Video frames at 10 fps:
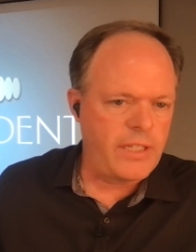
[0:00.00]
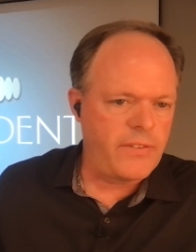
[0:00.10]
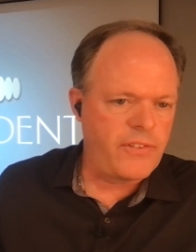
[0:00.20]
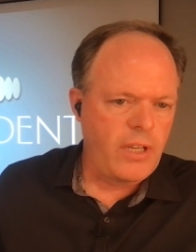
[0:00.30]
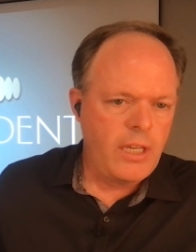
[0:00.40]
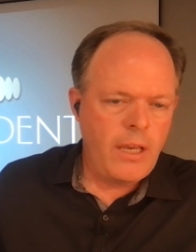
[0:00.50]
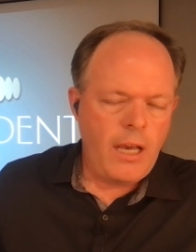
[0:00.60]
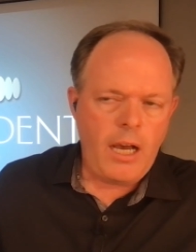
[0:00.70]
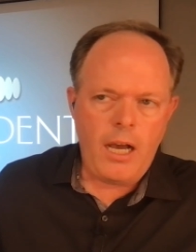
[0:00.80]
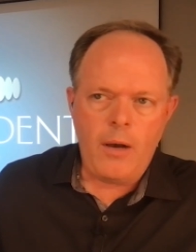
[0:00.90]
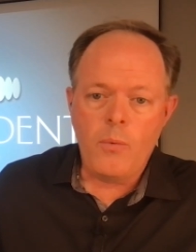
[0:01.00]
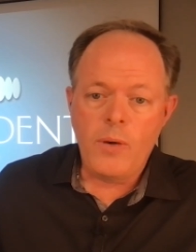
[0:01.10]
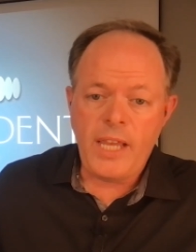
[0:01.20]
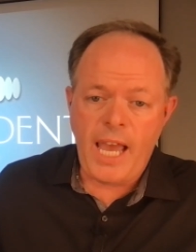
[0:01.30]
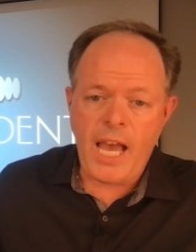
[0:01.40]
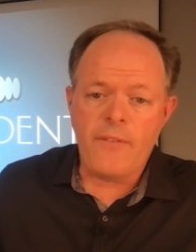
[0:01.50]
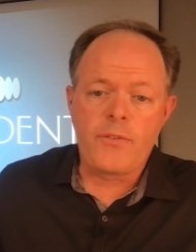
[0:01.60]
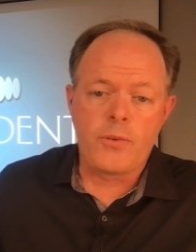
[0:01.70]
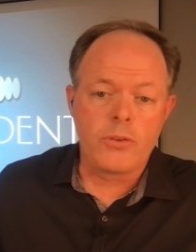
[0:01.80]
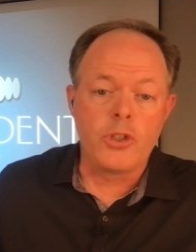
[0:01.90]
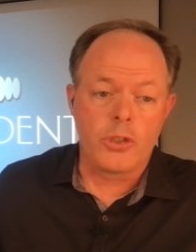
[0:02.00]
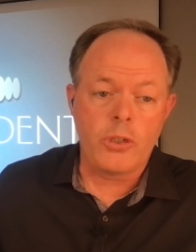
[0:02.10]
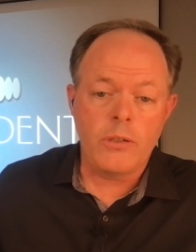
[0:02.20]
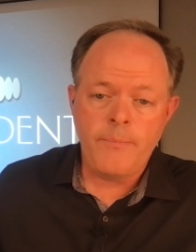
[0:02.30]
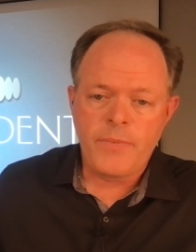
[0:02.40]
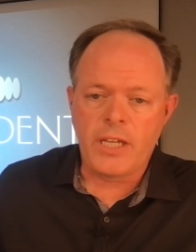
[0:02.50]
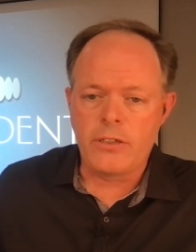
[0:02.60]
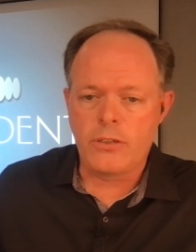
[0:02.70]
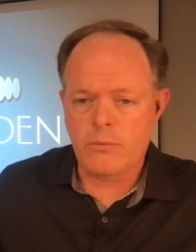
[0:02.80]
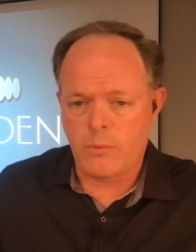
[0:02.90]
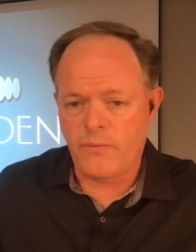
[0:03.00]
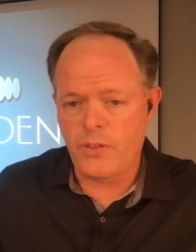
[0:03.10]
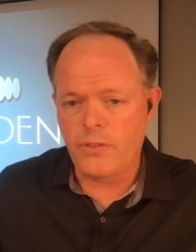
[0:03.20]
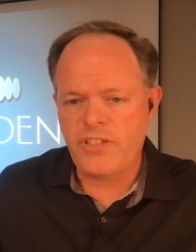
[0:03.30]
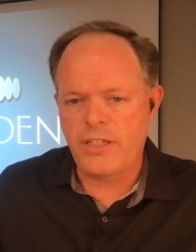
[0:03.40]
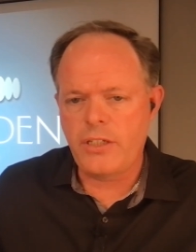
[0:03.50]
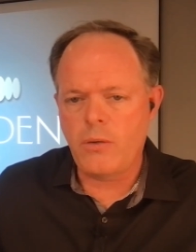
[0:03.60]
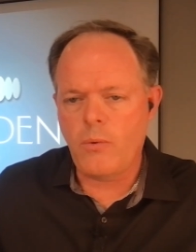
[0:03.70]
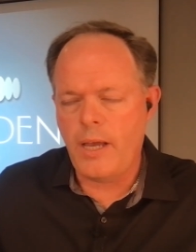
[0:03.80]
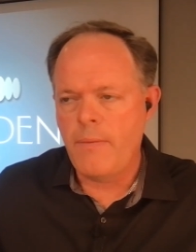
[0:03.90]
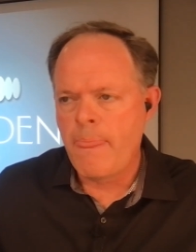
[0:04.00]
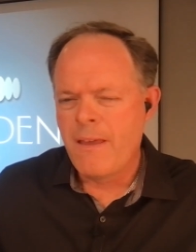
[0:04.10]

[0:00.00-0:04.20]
Is we have through Google and Google reviews said, you know what?